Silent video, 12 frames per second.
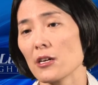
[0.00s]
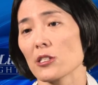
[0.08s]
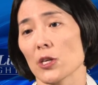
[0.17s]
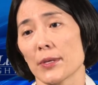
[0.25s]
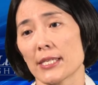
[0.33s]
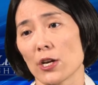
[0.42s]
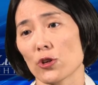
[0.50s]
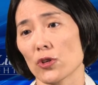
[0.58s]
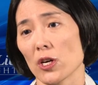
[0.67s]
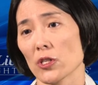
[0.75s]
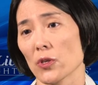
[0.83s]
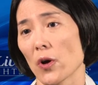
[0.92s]
So I would say
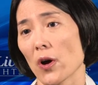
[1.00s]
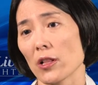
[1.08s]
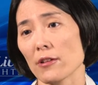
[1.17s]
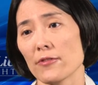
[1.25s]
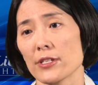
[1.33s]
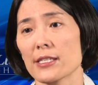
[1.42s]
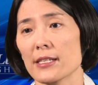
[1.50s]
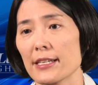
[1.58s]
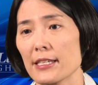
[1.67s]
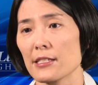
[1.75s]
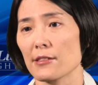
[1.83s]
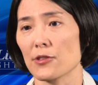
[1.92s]
across all of the
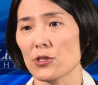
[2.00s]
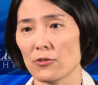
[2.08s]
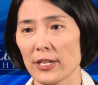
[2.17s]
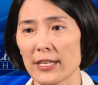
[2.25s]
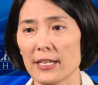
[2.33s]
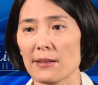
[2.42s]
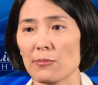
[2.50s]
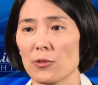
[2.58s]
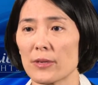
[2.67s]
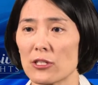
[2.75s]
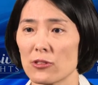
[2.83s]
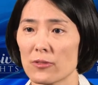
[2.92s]
studies of ceritinib,
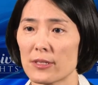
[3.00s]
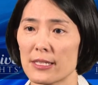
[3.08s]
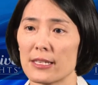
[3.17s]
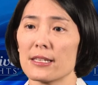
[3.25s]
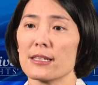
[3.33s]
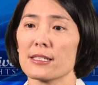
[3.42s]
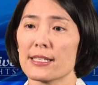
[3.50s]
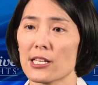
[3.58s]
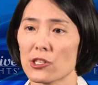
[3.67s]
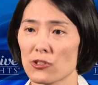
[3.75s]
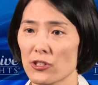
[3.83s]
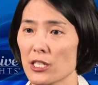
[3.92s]
what we do see is
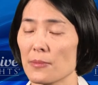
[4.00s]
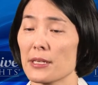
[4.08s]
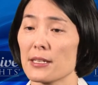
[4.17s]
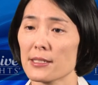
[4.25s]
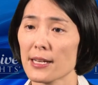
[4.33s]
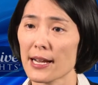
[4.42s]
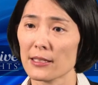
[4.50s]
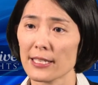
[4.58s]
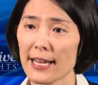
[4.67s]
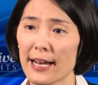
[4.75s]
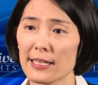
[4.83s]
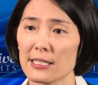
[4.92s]
that ceritinib is
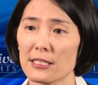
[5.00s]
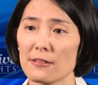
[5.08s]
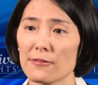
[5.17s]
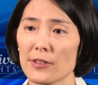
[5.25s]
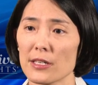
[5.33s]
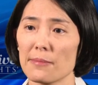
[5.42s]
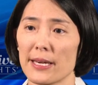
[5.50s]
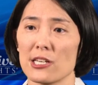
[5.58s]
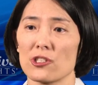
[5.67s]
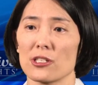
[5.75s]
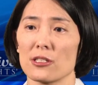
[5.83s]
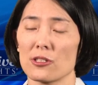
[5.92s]
highly active in
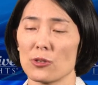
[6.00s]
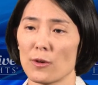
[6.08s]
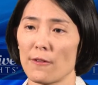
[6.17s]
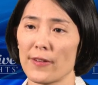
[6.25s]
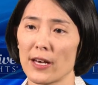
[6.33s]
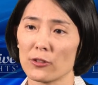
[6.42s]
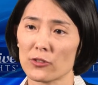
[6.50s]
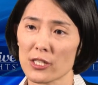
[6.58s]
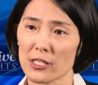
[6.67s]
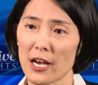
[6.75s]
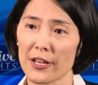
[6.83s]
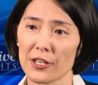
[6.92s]
patients who have failed
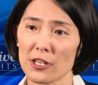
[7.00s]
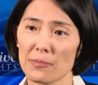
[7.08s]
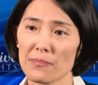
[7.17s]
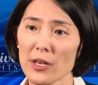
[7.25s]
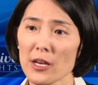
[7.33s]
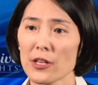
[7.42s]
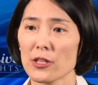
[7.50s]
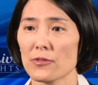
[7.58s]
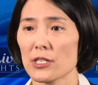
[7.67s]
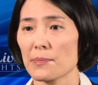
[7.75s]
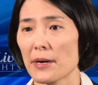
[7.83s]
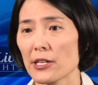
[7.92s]
crizotinib. The
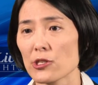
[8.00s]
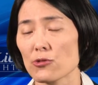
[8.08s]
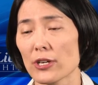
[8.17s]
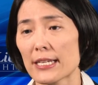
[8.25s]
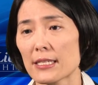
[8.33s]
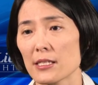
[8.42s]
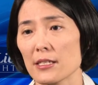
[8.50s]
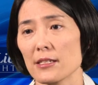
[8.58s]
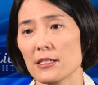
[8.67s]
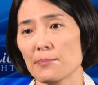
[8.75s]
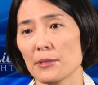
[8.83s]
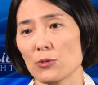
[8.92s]
response rate
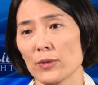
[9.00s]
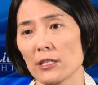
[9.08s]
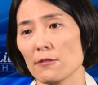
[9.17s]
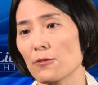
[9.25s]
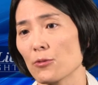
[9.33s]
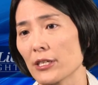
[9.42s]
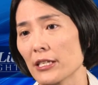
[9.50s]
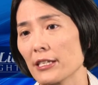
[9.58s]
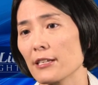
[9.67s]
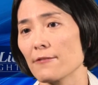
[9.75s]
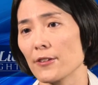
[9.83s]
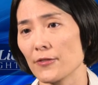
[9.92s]
is between
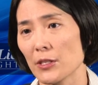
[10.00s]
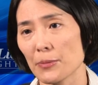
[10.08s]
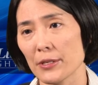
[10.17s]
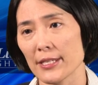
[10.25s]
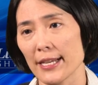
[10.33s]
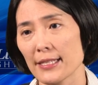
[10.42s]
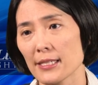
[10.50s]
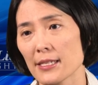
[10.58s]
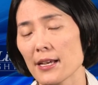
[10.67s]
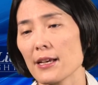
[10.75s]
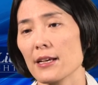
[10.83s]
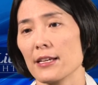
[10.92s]
40 and 50
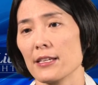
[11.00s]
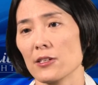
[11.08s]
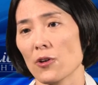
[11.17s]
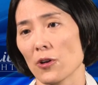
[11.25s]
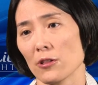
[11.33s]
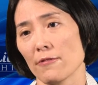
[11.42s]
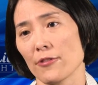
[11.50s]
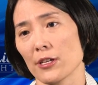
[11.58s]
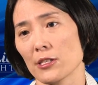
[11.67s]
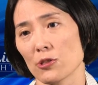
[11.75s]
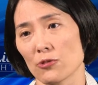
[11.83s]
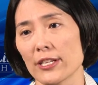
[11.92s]
percent in all of the
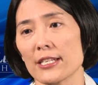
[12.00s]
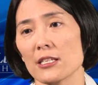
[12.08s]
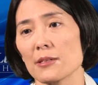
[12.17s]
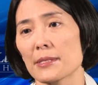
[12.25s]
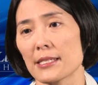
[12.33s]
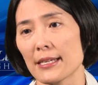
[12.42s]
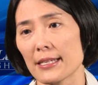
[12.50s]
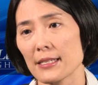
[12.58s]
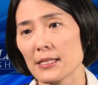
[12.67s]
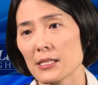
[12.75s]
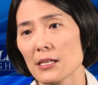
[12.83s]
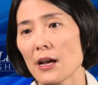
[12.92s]
ceritinib
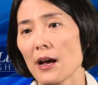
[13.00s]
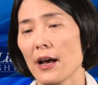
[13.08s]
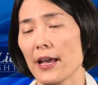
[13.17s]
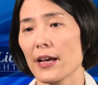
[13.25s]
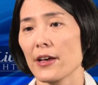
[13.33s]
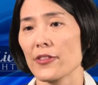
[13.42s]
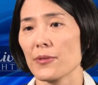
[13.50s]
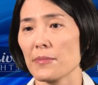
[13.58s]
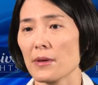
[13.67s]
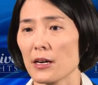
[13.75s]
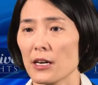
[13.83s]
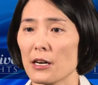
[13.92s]
studies, and
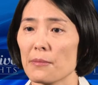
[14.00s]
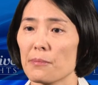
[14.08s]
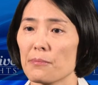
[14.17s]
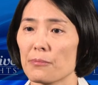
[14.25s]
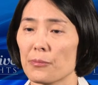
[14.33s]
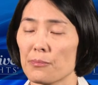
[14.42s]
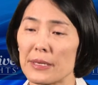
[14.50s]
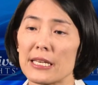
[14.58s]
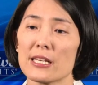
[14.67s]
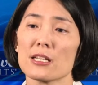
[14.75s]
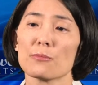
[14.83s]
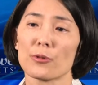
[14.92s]
the uh,
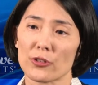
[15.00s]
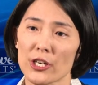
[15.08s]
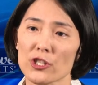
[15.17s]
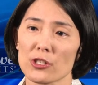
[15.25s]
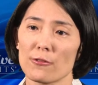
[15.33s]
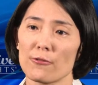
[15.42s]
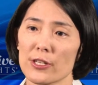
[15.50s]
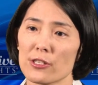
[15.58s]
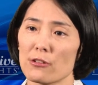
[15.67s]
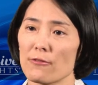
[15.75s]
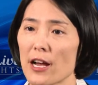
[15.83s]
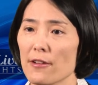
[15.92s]
median progression-free
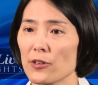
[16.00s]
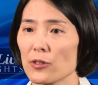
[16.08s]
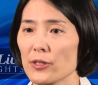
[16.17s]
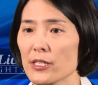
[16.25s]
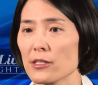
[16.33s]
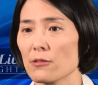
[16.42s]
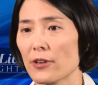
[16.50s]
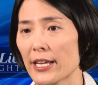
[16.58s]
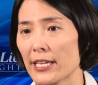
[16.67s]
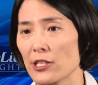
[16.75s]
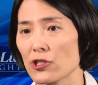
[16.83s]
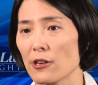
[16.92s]
survival is in the
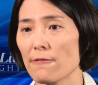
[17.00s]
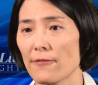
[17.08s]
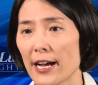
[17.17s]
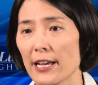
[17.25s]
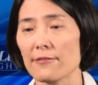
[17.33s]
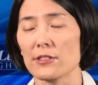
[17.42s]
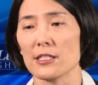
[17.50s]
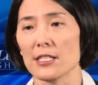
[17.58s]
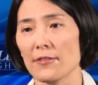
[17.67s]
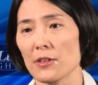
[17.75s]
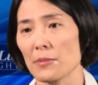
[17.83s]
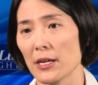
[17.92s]
range of five to
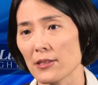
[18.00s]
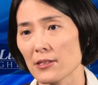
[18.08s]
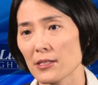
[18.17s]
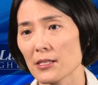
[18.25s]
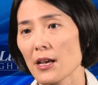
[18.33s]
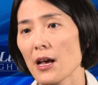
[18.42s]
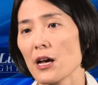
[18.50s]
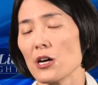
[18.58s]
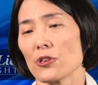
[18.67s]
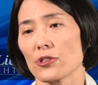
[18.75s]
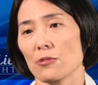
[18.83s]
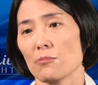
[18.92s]
seven months.
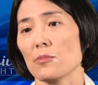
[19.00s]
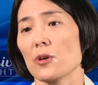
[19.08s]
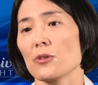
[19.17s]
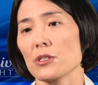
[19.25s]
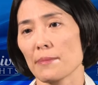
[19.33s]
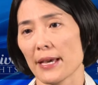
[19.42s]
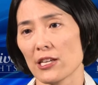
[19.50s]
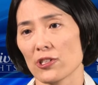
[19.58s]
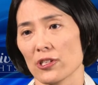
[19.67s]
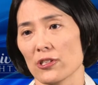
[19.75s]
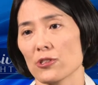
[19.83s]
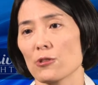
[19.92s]
So most
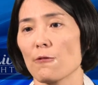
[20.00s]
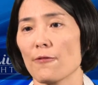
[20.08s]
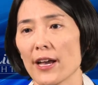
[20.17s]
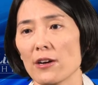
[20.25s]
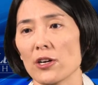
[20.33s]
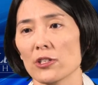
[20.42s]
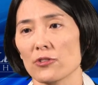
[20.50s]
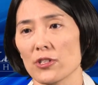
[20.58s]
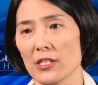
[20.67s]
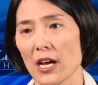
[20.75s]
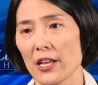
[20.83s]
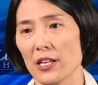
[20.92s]
patients who fail on
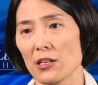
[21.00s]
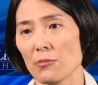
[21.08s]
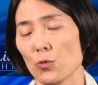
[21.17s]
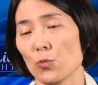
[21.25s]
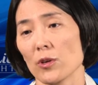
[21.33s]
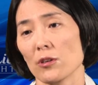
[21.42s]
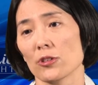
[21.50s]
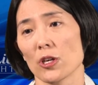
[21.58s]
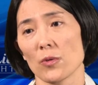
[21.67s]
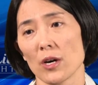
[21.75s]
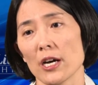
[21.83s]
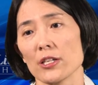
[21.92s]
crizotinib will
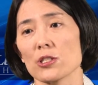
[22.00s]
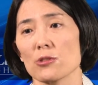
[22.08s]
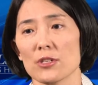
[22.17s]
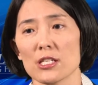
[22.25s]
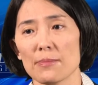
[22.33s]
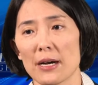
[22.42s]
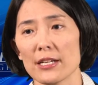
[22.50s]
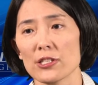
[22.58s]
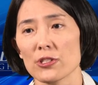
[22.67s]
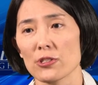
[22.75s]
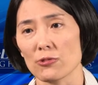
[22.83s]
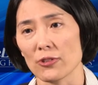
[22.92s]
go on to
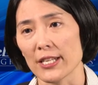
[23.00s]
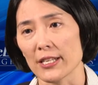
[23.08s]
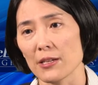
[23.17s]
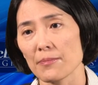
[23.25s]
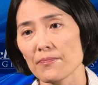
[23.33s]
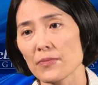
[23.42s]
respond to ceritinib.